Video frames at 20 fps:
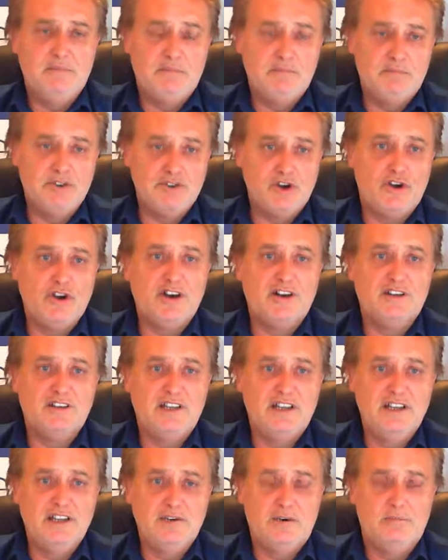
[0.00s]

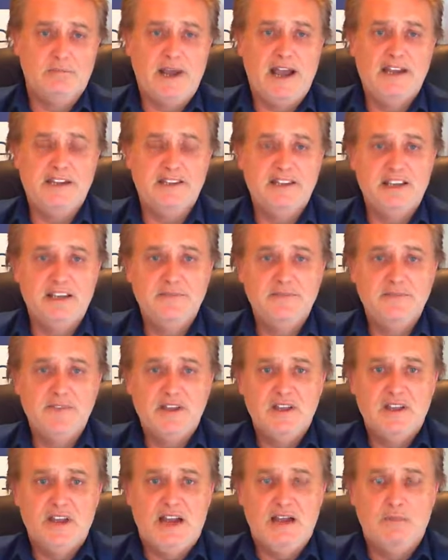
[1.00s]
majority or mainly
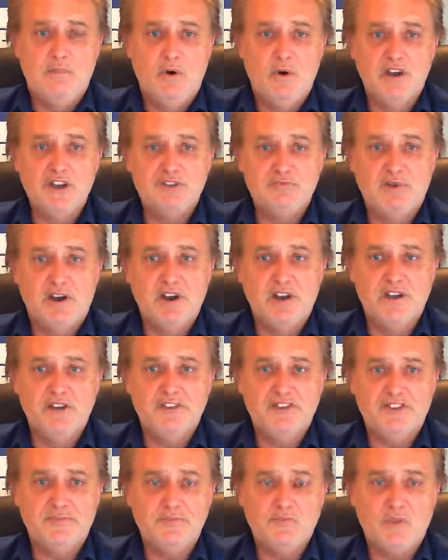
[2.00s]
mortgage
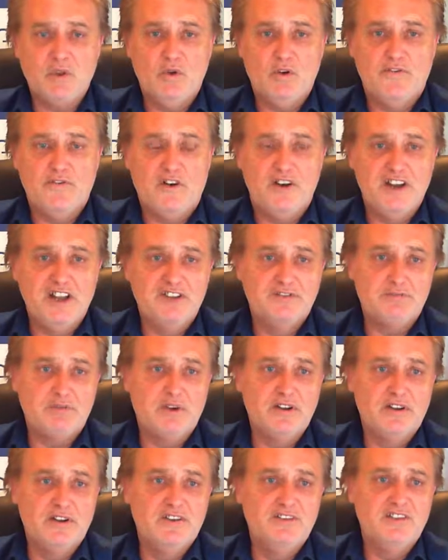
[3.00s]
brokers or finance
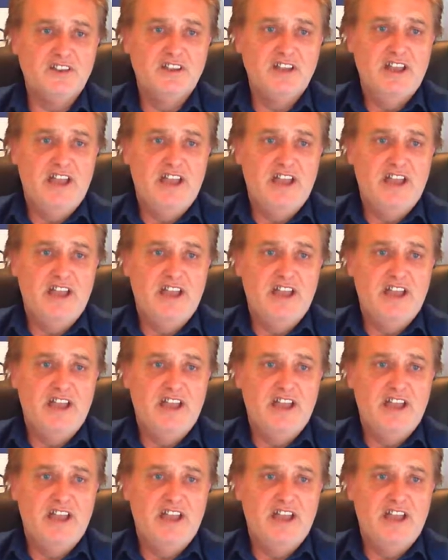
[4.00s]
brokers,